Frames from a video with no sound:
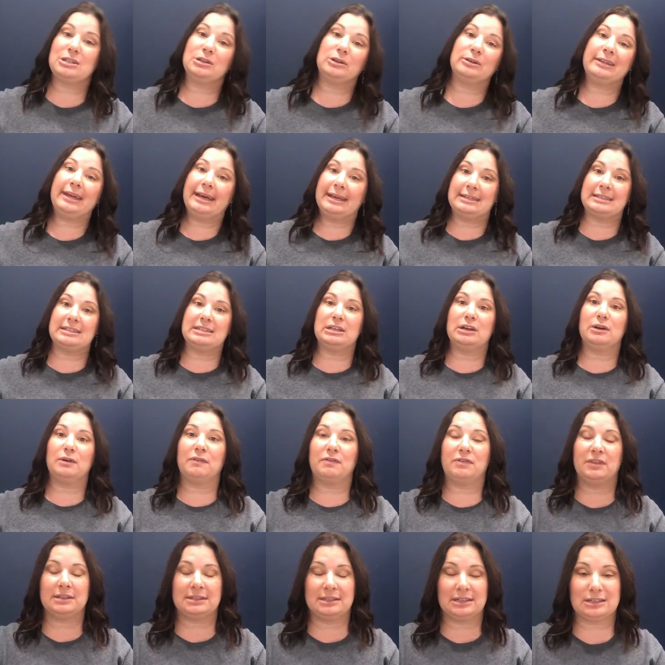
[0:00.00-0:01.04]
So let us know
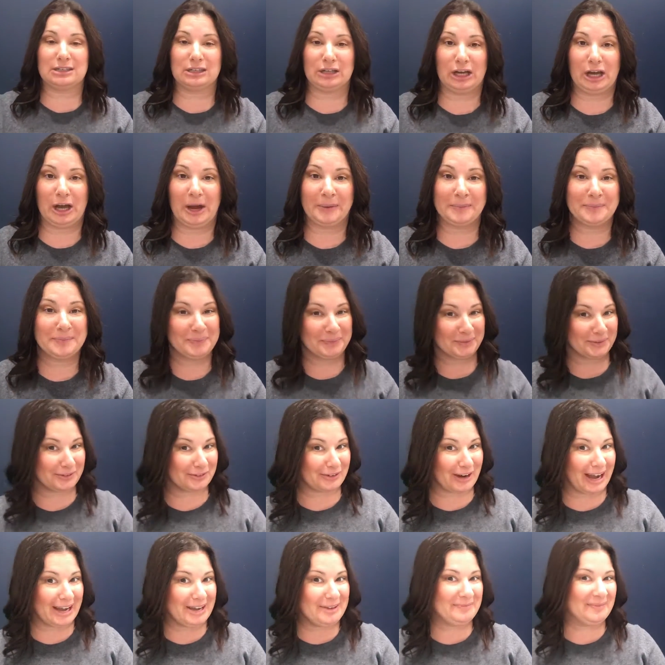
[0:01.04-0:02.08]
if this is a go,
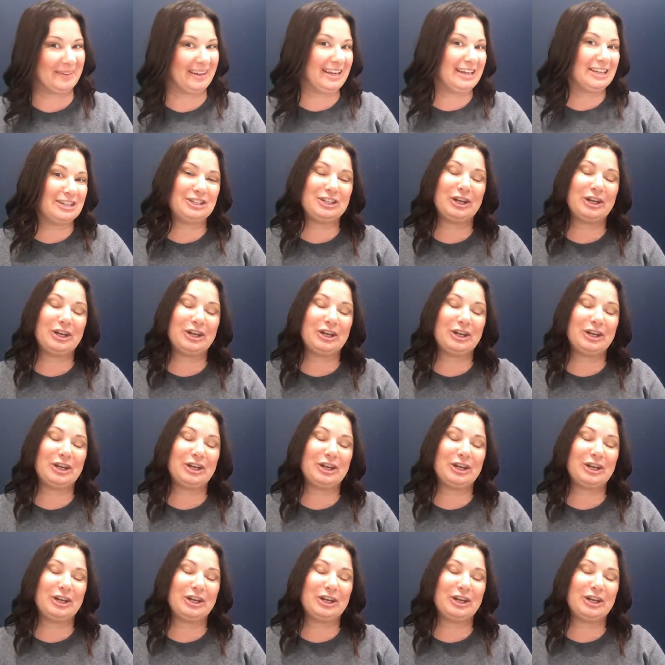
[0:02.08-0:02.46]
right?